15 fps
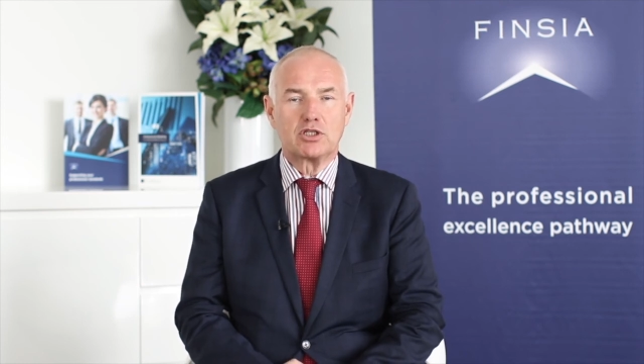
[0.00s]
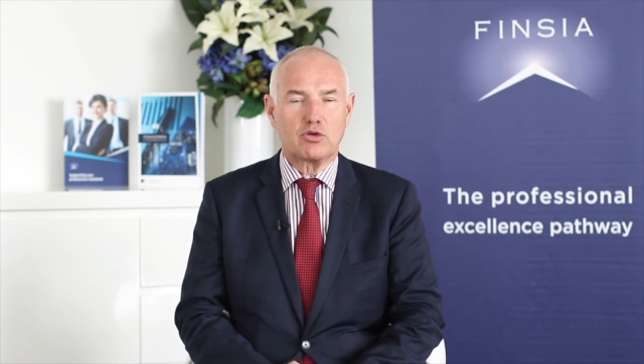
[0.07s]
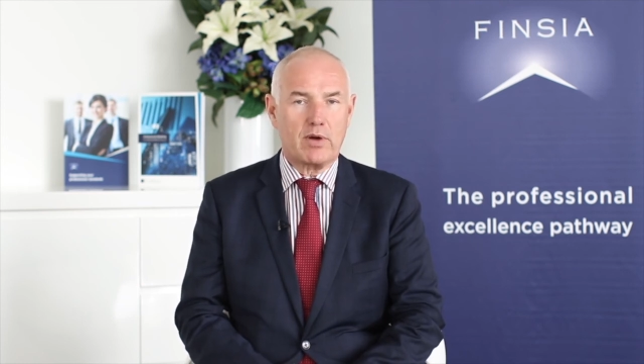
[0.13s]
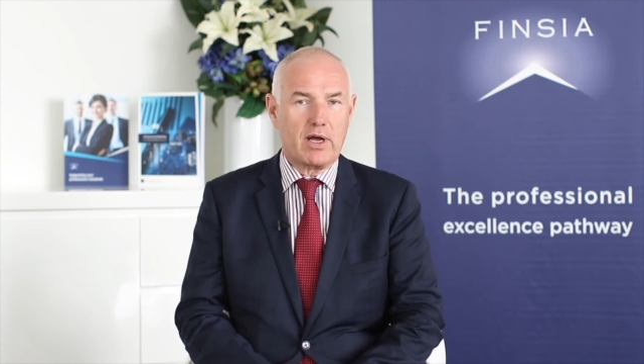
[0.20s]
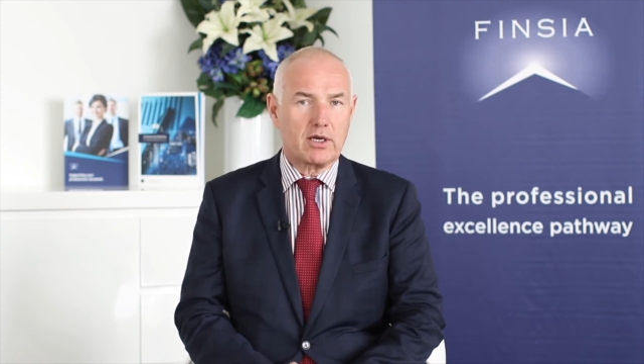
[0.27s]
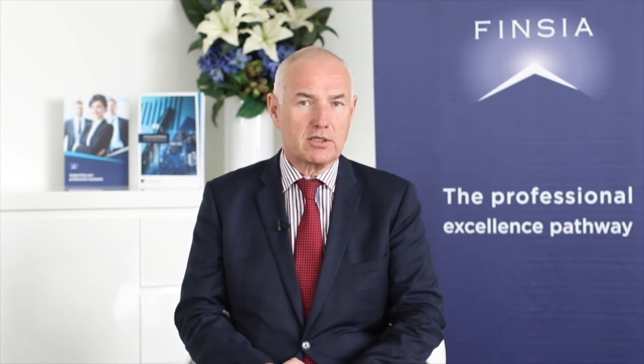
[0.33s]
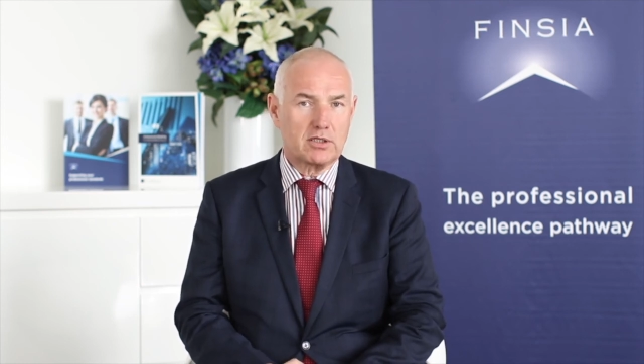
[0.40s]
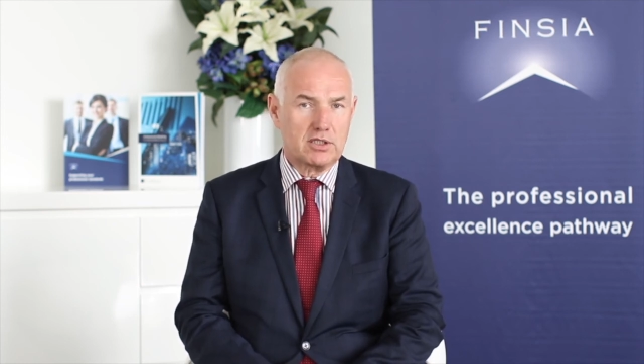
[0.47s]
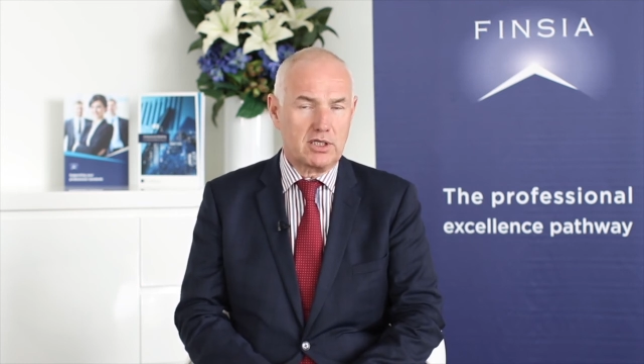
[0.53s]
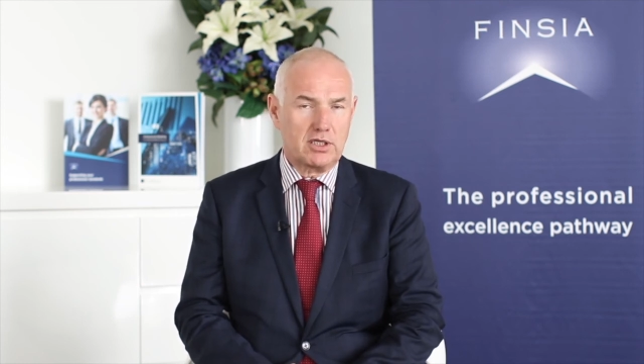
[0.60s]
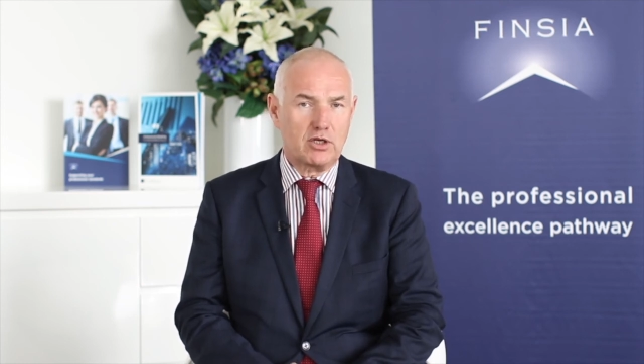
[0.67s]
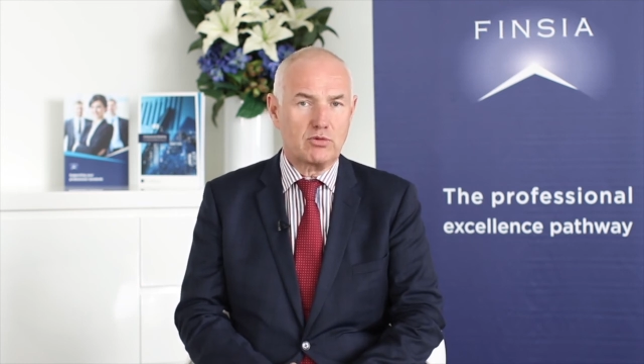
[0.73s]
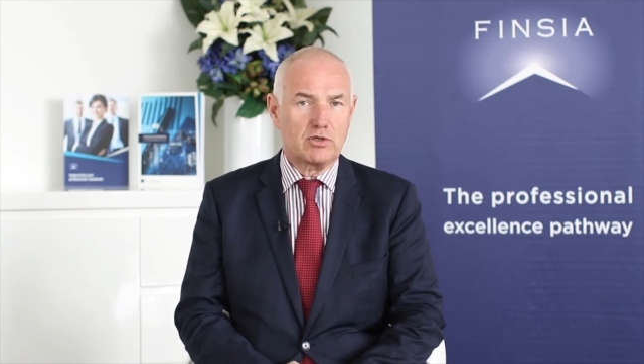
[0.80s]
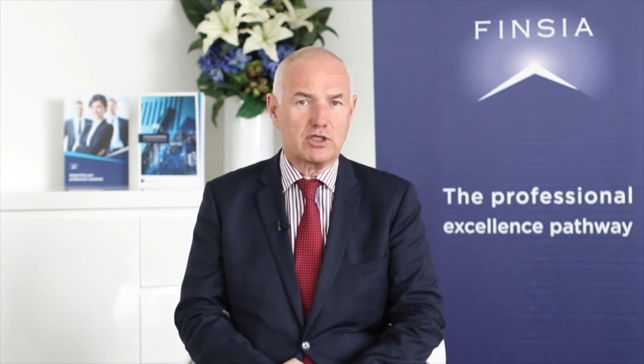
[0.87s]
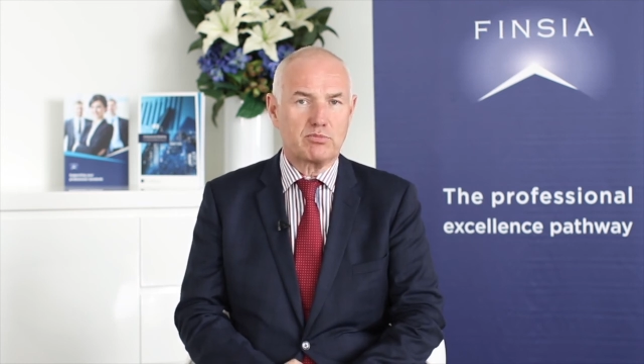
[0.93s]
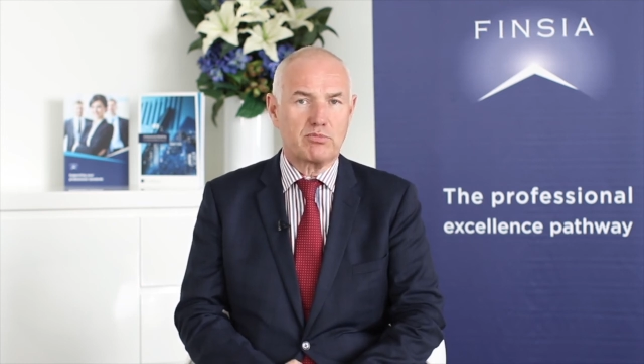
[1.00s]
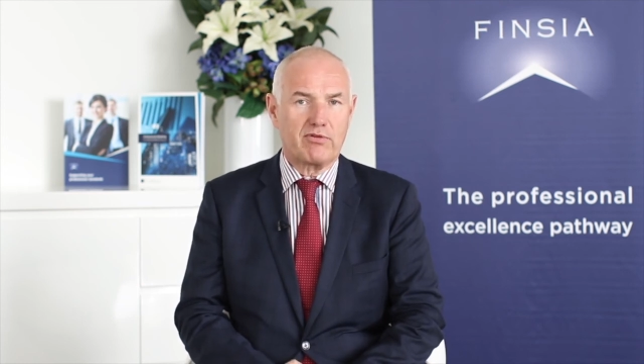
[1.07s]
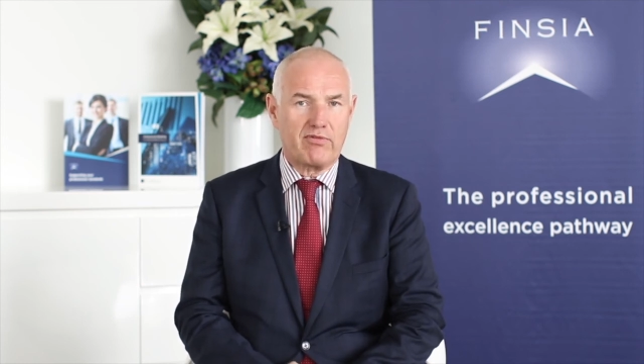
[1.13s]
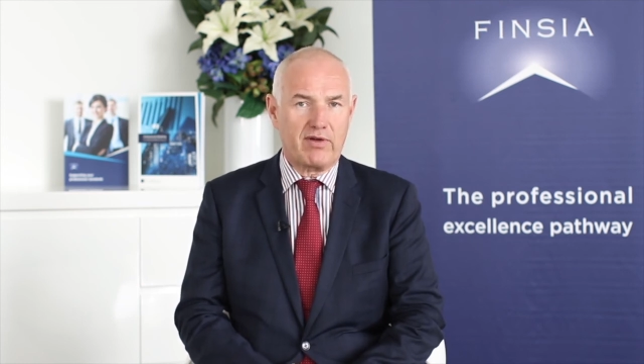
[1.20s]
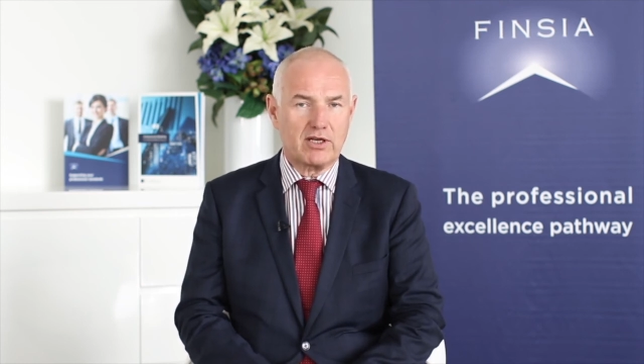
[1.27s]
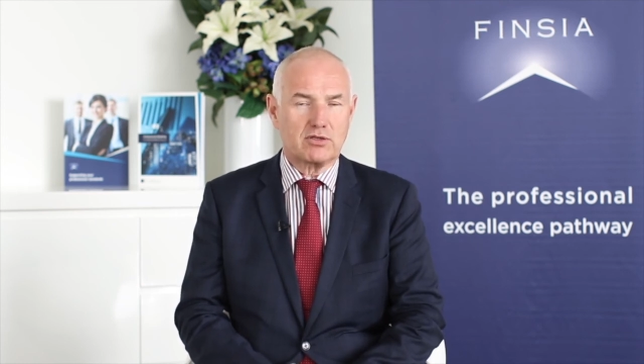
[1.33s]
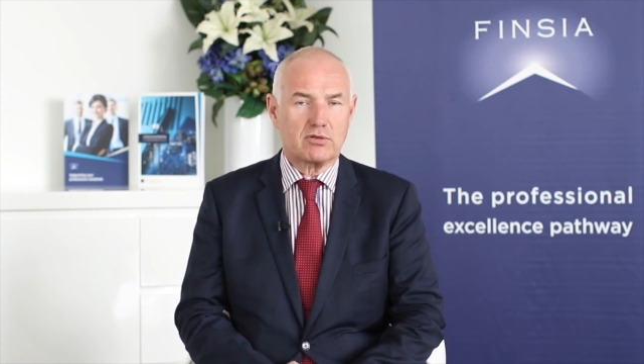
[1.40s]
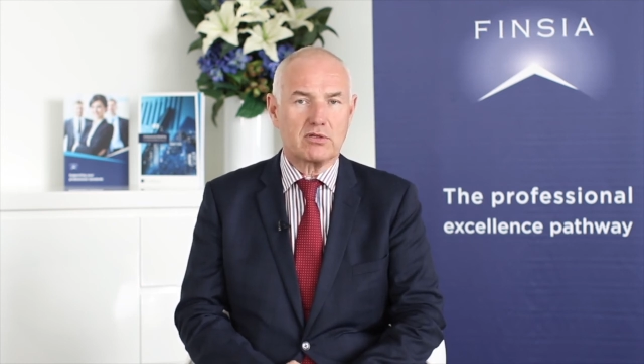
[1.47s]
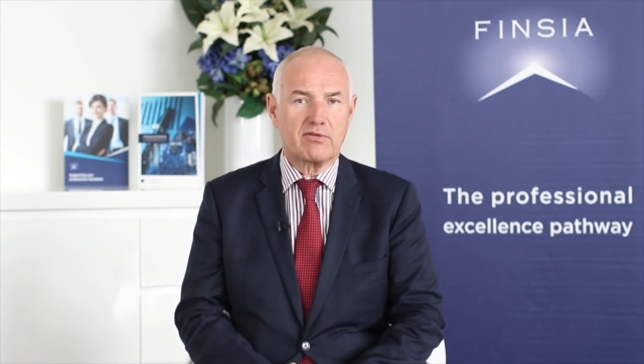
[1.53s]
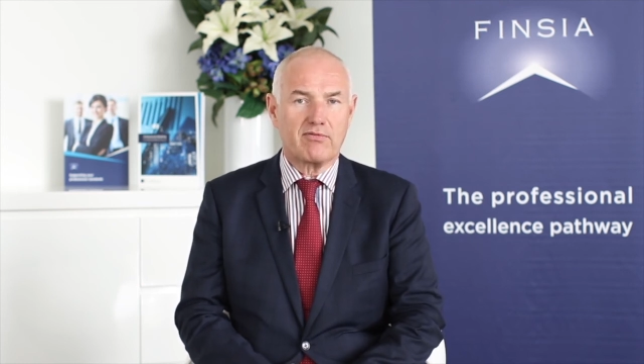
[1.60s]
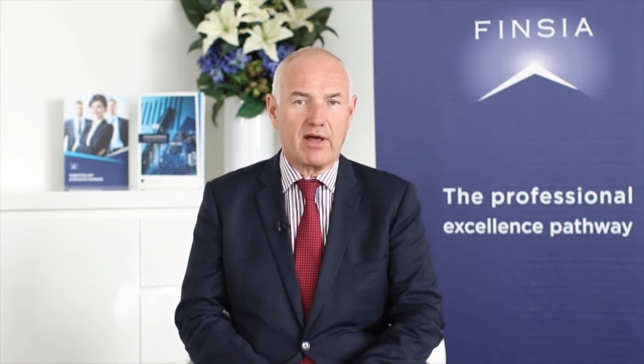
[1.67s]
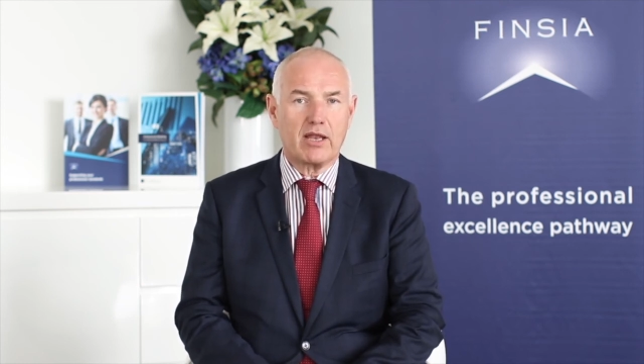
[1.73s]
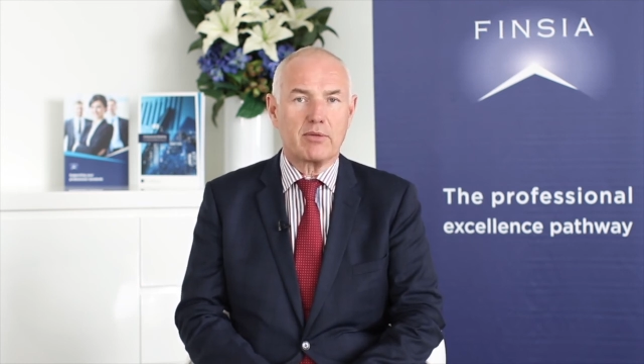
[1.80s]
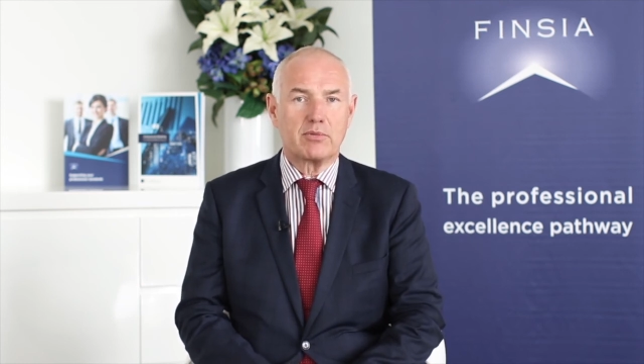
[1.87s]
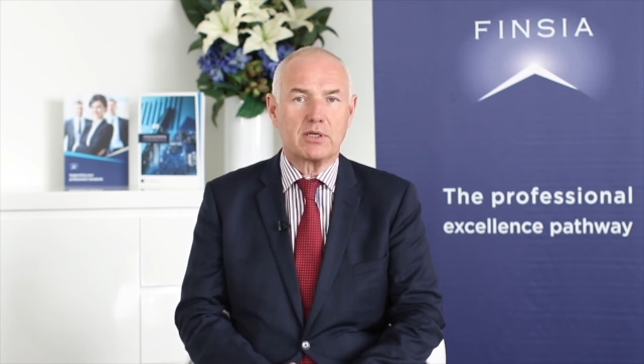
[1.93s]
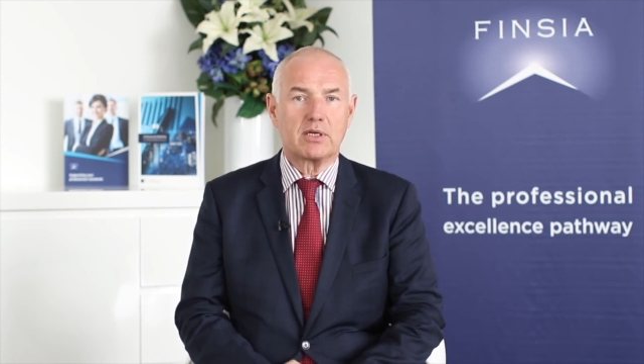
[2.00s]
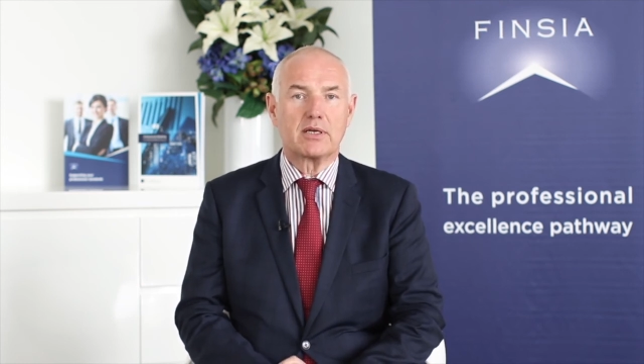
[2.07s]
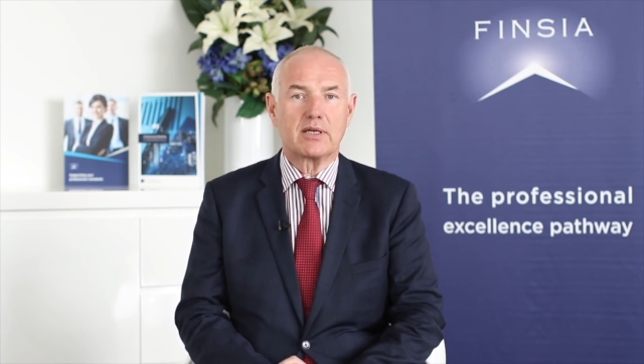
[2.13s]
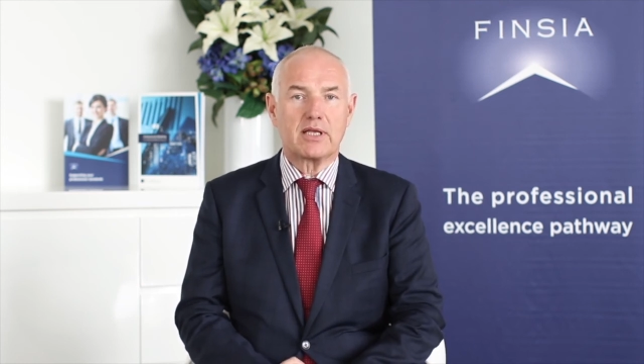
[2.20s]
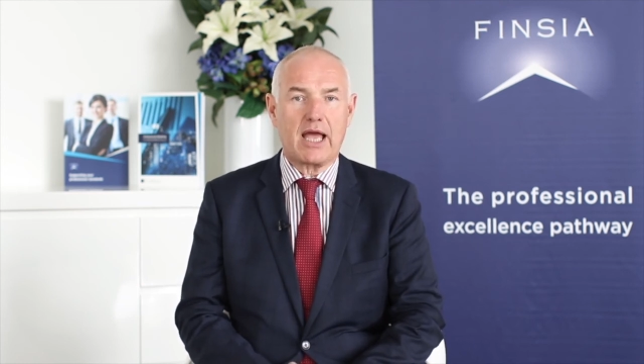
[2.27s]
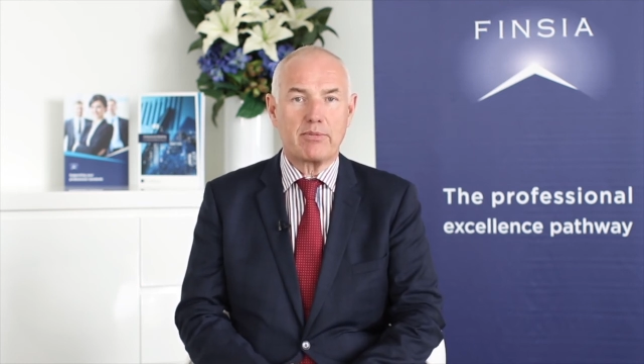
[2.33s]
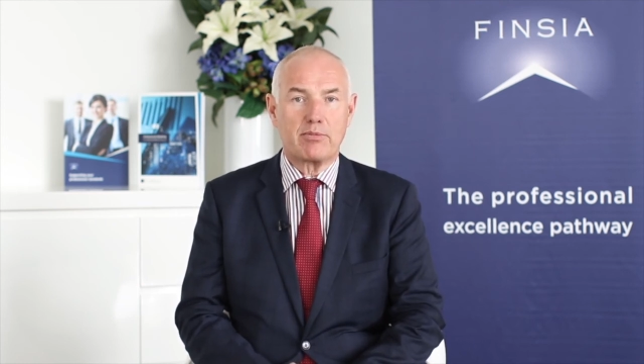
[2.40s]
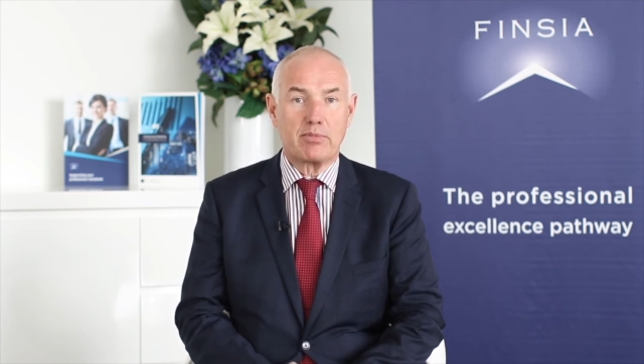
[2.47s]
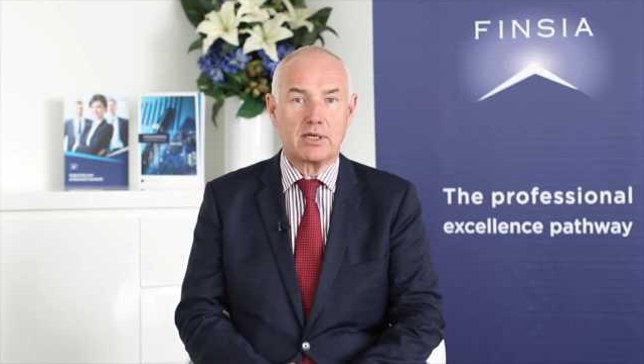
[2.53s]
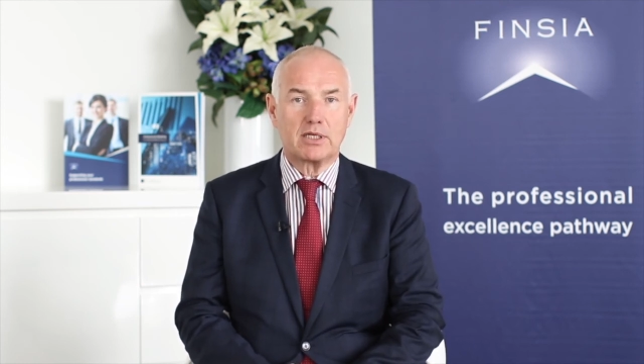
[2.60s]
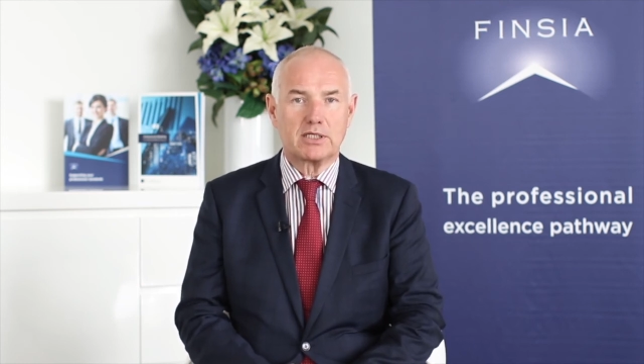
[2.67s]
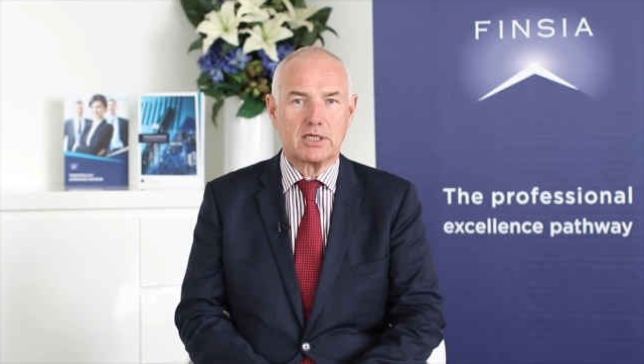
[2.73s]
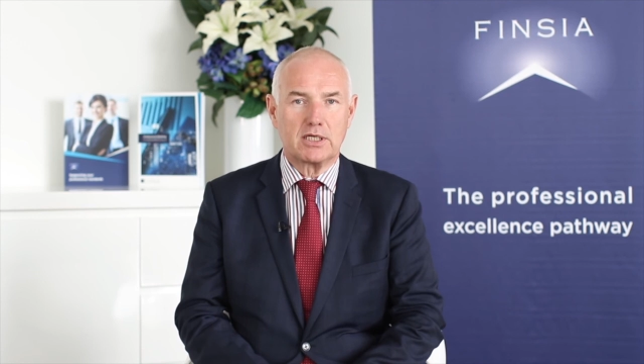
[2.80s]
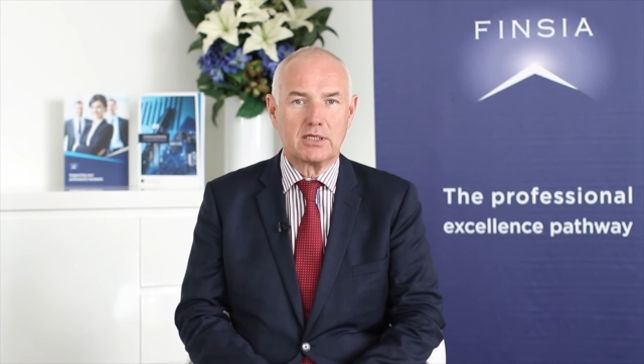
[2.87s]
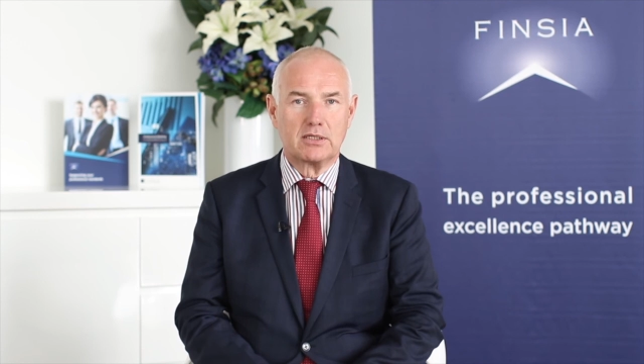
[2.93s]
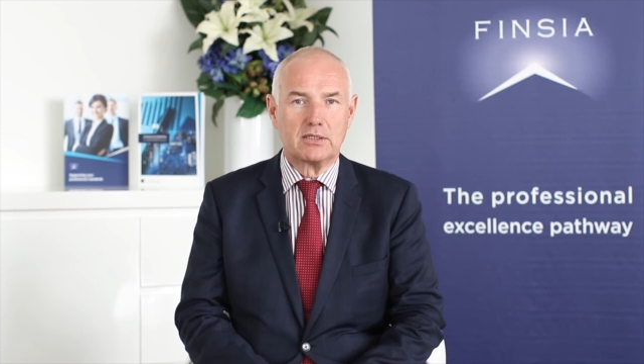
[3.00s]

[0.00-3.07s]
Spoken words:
to our continuous professional development capability.